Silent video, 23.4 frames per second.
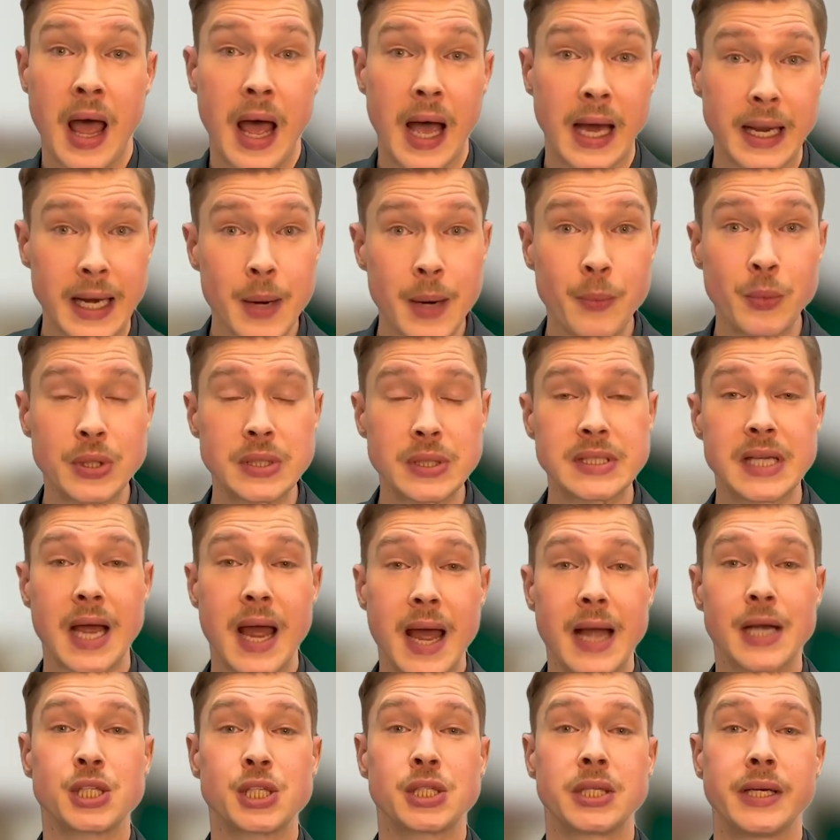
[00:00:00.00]
And emeralds
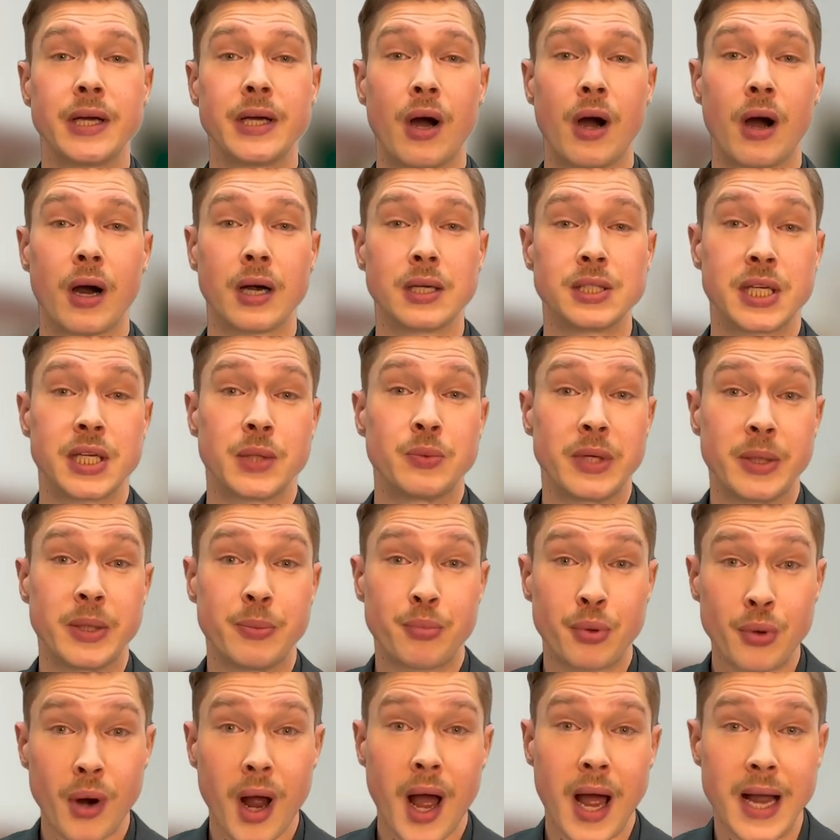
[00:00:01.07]
actually are generally
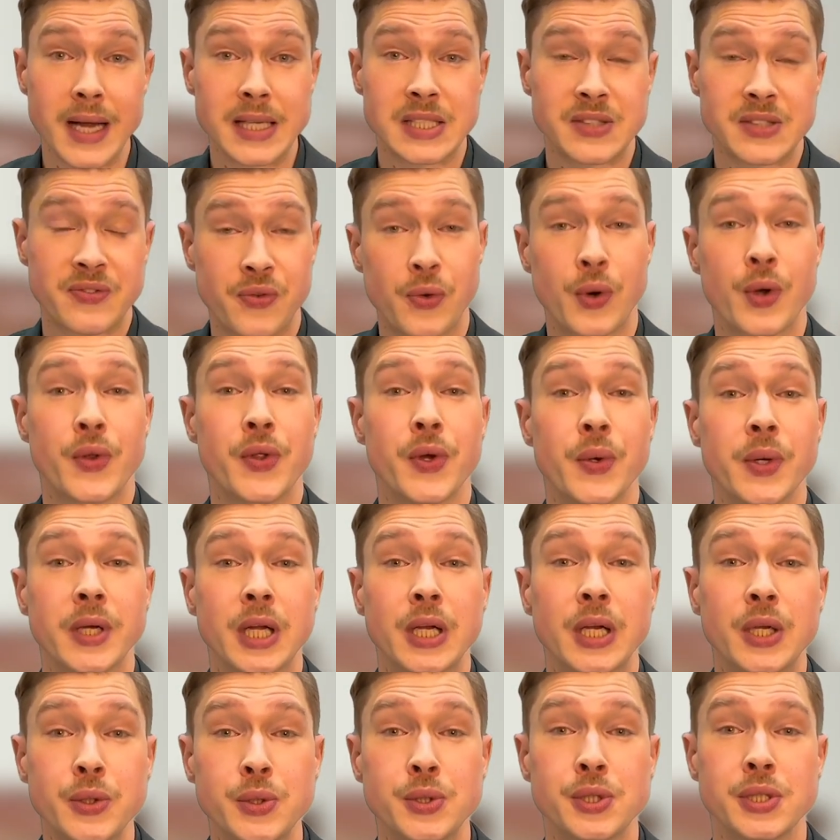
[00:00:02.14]
prized for their
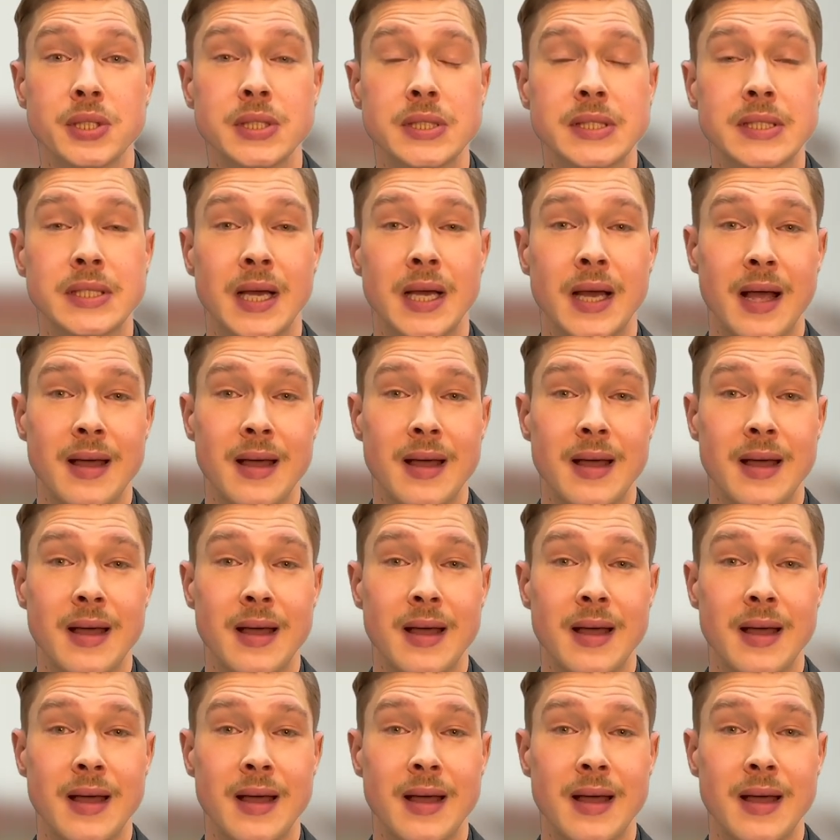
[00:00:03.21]
inclusions.